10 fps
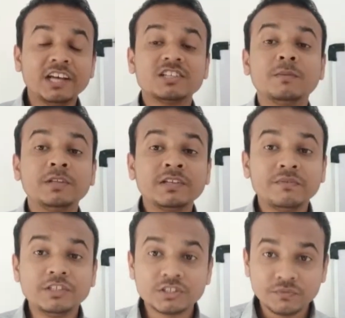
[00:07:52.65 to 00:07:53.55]
something
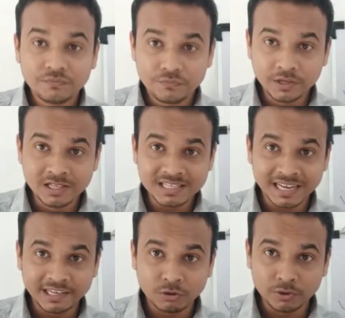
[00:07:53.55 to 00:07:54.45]
which feels
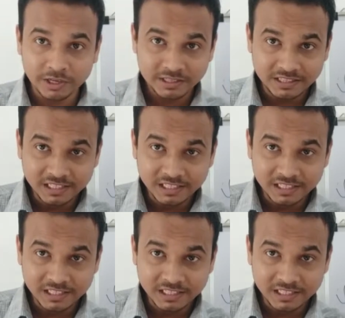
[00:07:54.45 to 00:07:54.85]
like, okay,